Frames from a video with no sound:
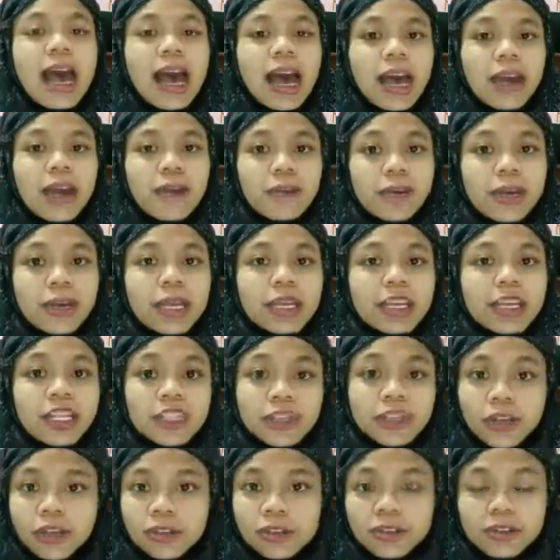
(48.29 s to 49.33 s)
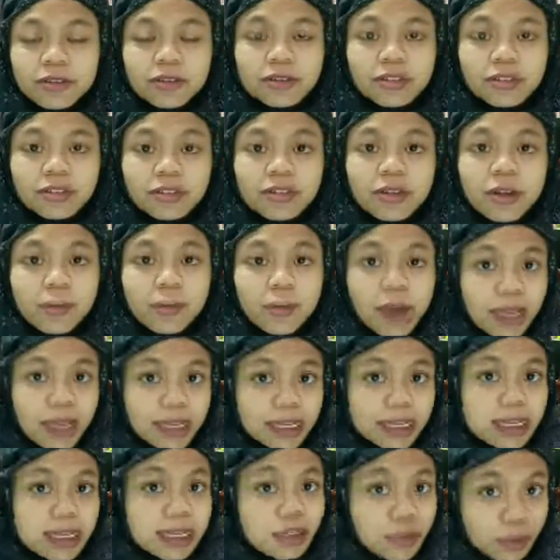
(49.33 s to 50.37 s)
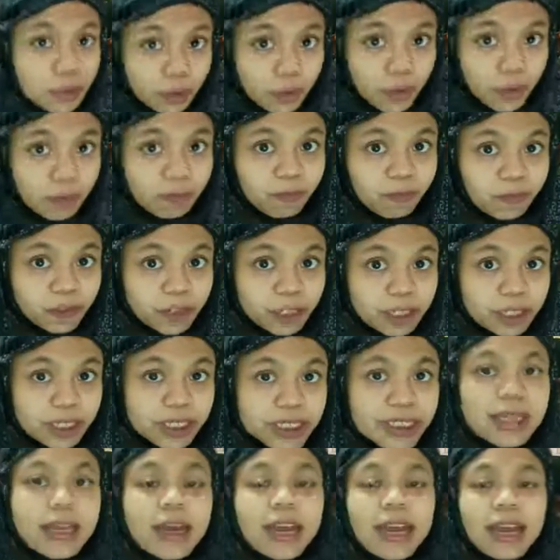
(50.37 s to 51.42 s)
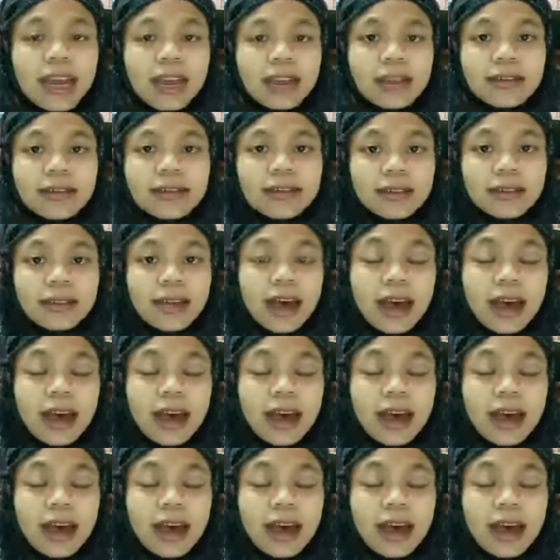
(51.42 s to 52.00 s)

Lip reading: I will introduce my group first and